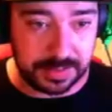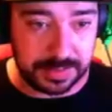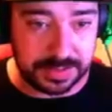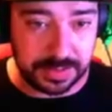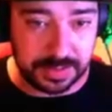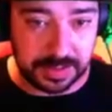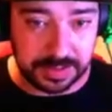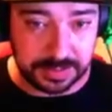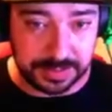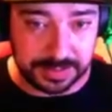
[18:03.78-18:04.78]
God, we're so
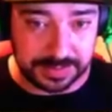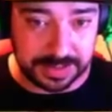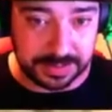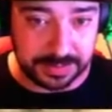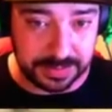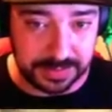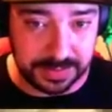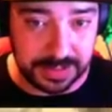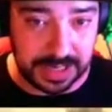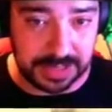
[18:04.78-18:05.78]
close to being able to kill,
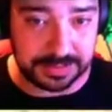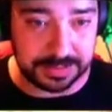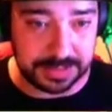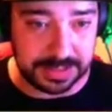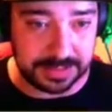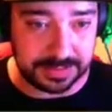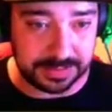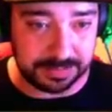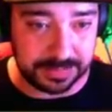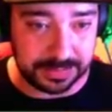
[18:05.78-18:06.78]
uh, to being
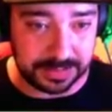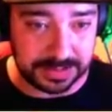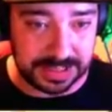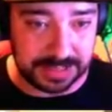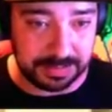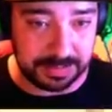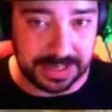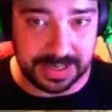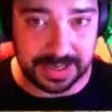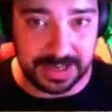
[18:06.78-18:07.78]
able to build our
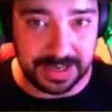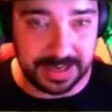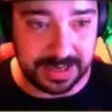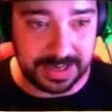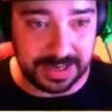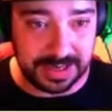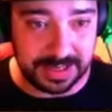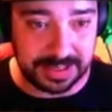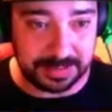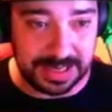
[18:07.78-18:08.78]
sleeping bag,
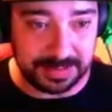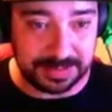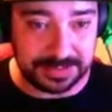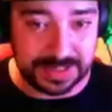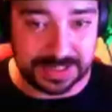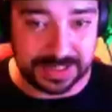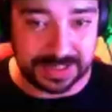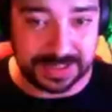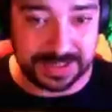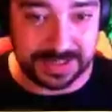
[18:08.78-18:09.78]
and then I'll be happy to
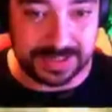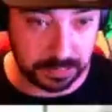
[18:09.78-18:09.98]
end it.